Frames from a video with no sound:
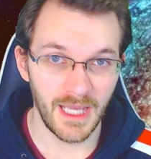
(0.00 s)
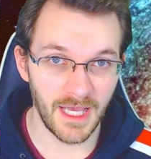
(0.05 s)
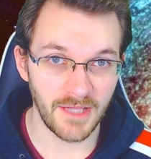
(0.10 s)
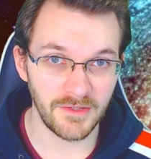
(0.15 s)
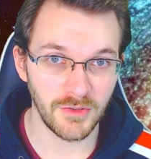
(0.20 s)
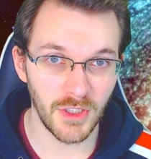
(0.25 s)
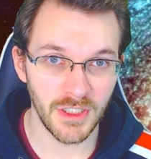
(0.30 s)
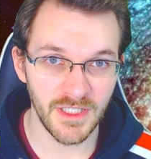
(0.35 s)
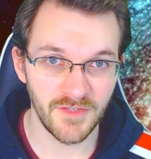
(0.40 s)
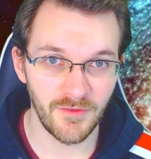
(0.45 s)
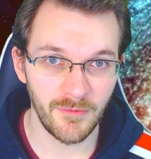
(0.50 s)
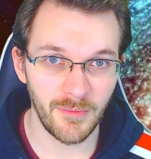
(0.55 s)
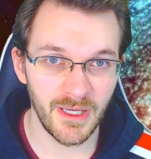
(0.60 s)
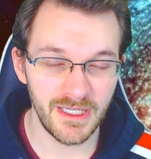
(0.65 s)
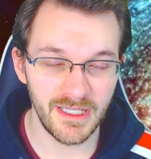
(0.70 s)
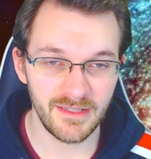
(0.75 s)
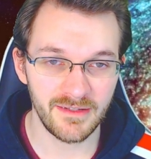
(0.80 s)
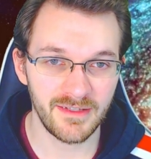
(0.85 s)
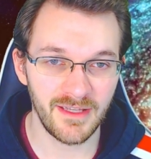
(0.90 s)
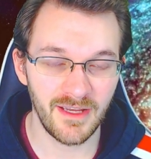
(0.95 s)
How's it going,
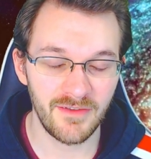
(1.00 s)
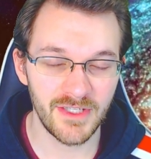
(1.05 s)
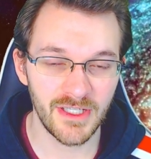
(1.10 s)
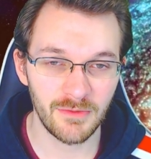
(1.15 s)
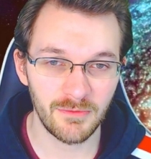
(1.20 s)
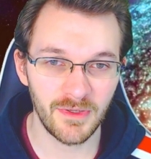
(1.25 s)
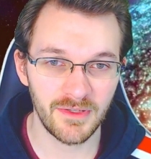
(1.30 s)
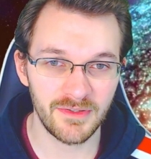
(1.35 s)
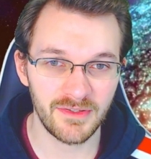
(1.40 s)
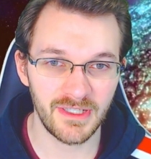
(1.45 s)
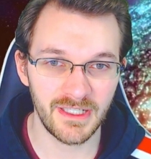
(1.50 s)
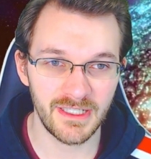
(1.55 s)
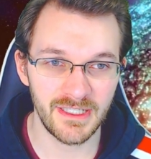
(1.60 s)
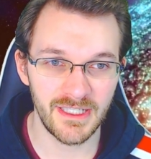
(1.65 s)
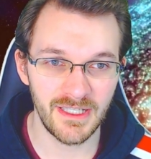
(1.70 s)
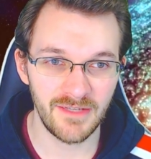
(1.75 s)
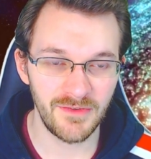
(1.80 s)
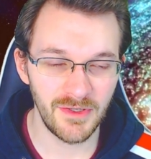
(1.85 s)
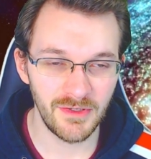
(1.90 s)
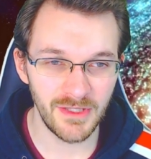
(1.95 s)
everybody? It's Kevin here once again,
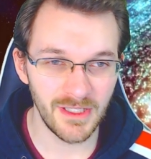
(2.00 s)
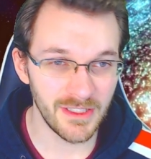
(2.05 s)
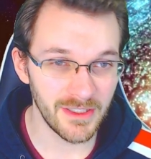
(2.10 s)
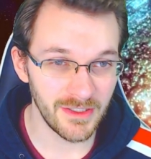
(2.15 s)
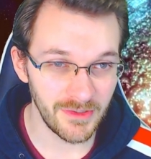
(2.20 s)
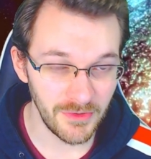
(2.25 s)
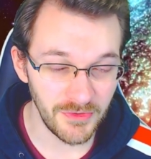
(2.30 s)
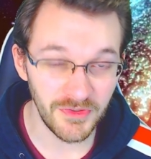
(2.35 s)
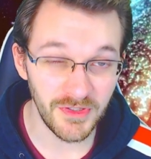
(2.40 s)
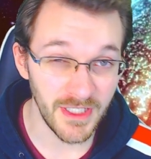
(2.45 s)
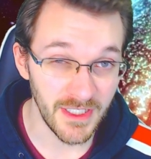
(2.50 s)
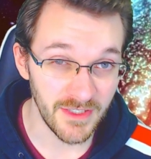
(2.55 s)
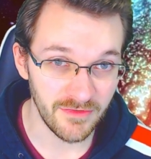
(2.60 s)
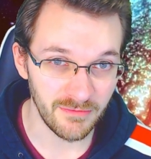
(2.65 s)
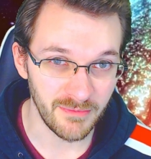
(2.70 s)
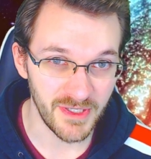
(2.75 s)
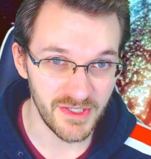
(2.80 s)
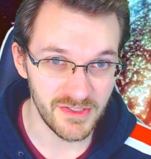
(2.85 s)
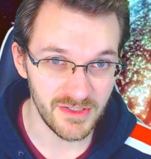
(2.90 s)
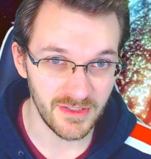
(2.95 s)
give you another news and
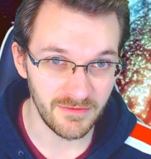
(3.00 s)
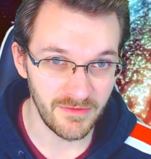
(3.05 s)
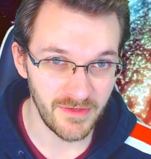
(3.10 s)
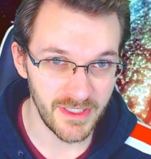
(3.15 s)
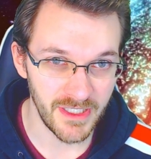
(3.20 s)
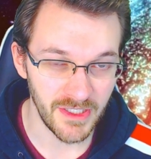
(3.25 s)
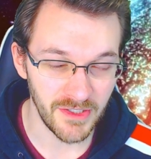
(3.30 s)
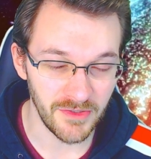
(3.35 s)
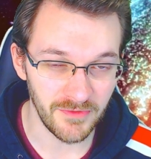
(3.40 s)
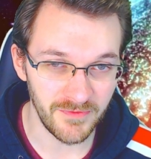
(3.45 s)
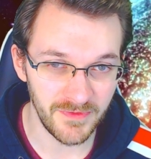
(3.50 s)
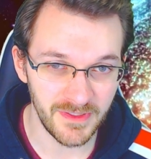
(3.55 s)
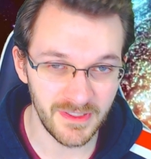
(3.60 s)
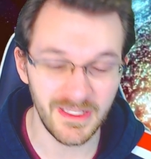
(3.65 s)
informational video.